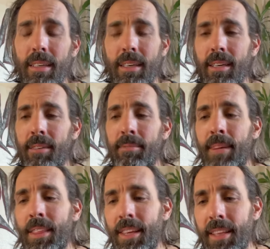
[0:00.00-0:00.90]

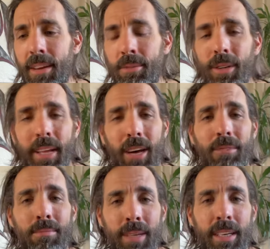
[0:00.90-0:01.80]
I think that'll really
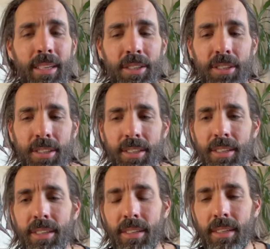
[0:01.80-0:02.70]
help me just
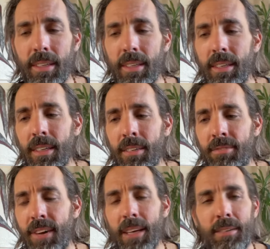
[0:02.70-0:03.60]
to
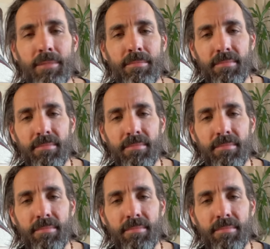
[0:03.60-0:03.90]
find